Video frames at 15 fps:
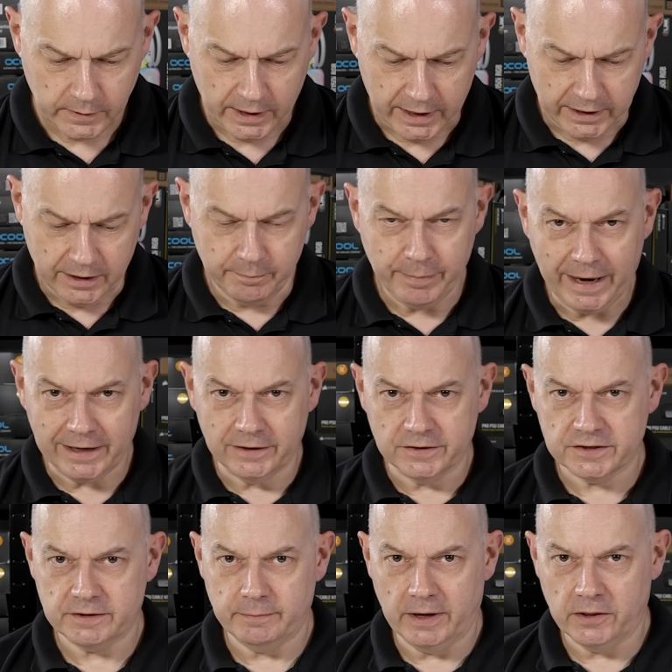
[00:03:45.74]
and I
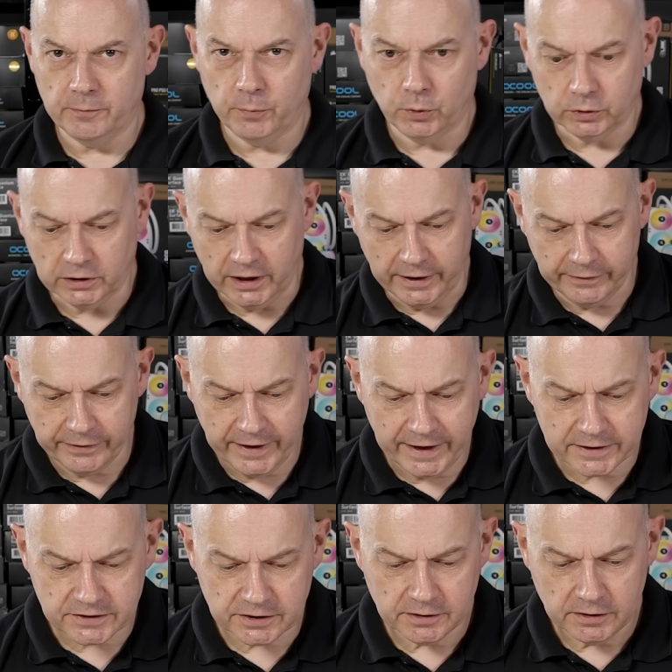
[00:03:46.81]
balance the motherboard like
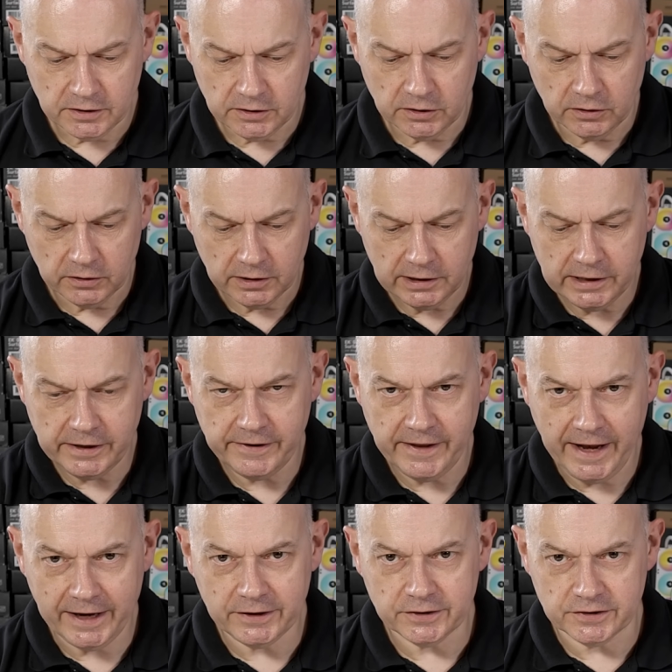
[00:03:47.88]
that, clearly the
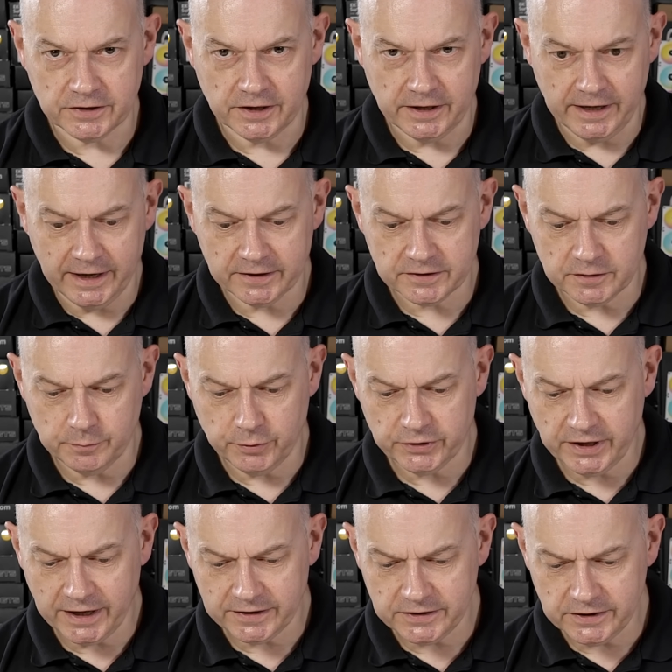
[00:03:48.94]
headers and connectors are
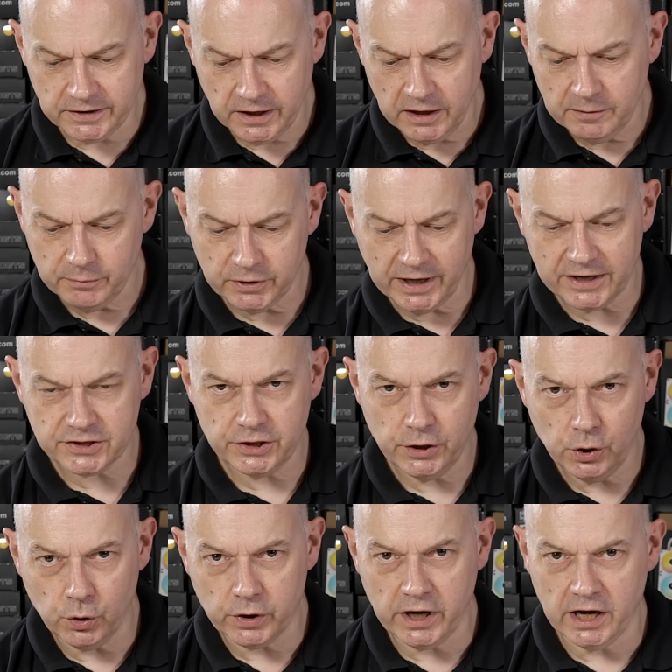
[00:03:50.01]
protected, but actually
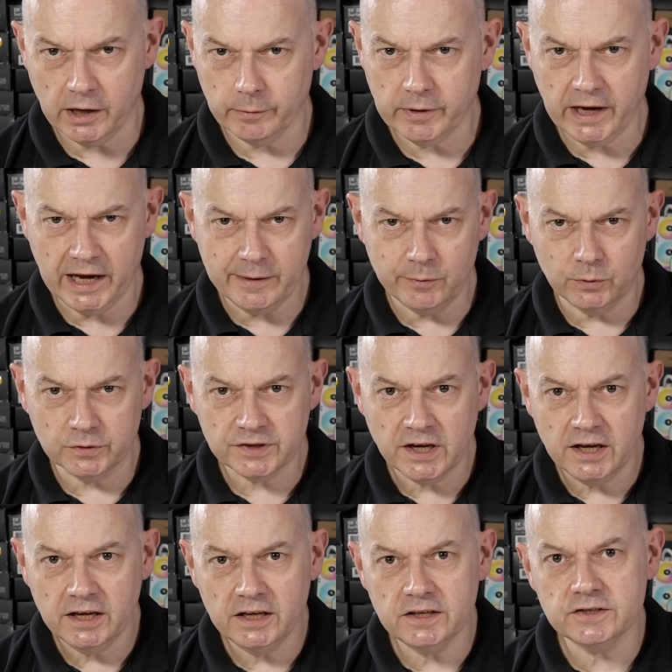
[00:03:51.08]
hooking up cables
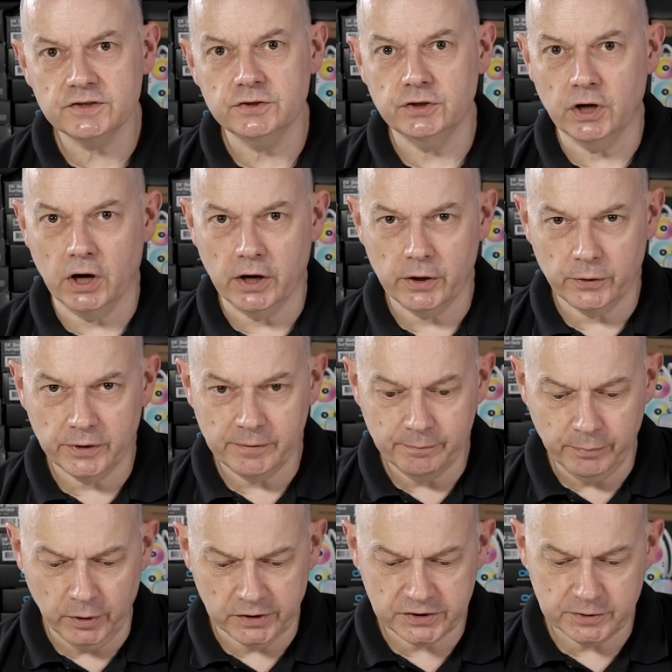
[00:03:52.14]
is nigh on
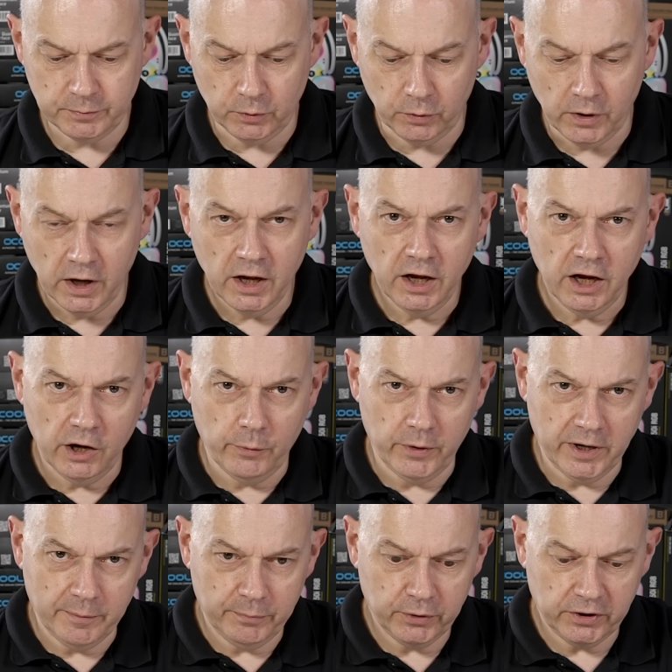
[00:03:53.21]
impossible. And when
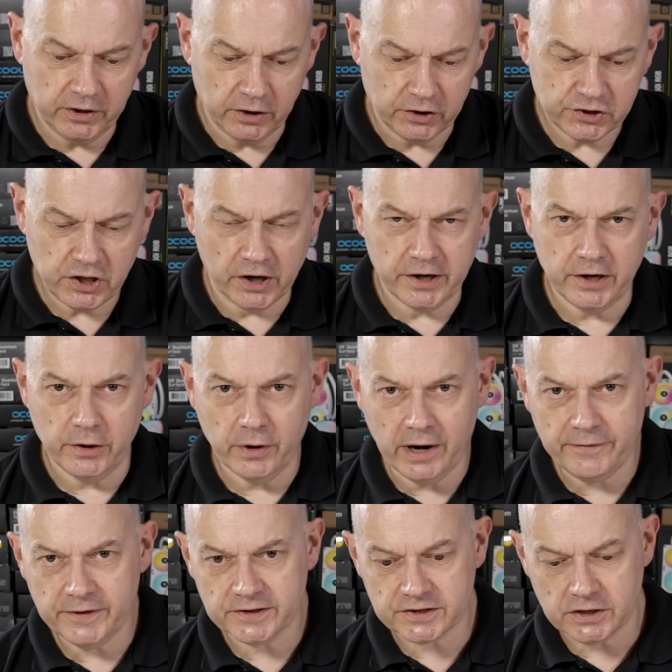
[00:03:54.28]
I put in a chunky
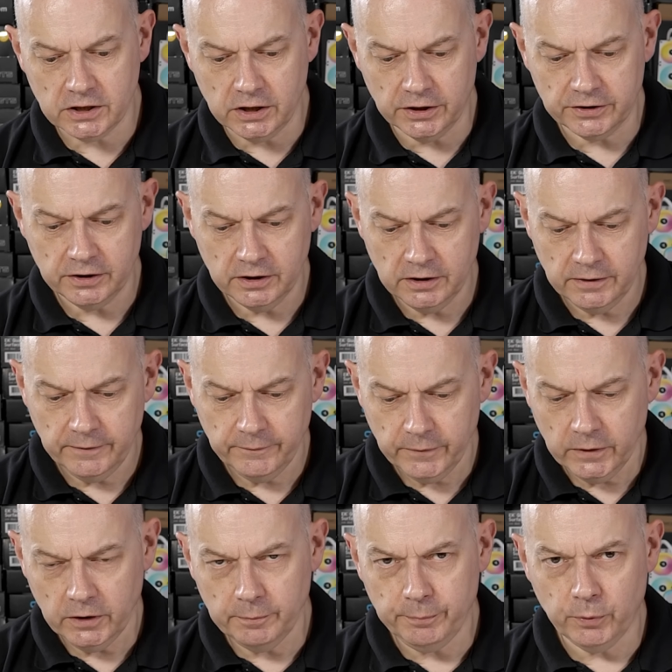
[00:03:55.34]
graphics card,
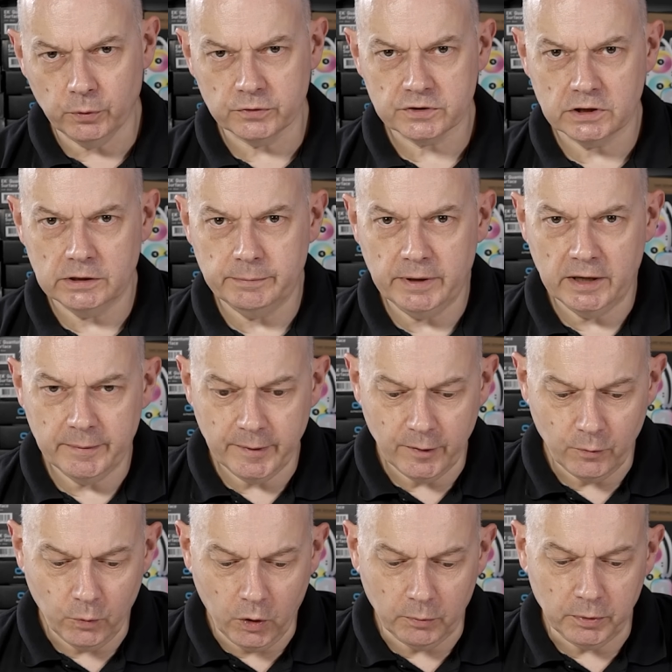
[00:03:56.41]
the board's going to be a bit
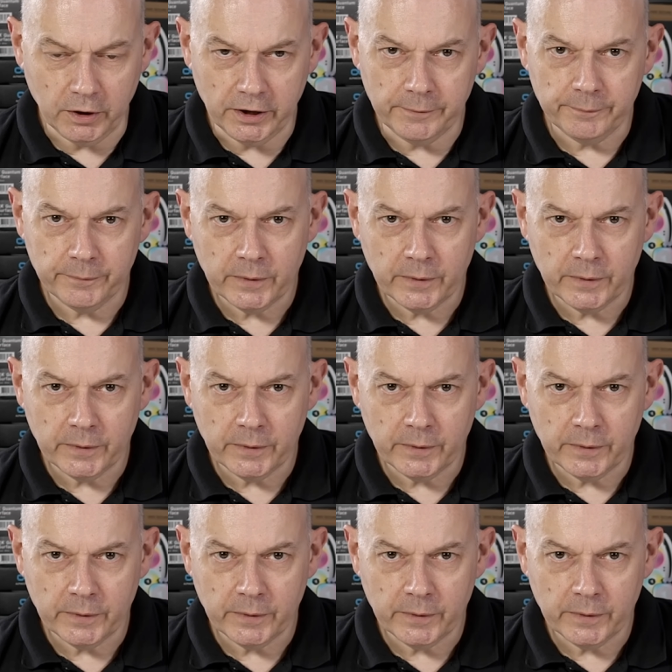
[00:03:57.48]
wobbly.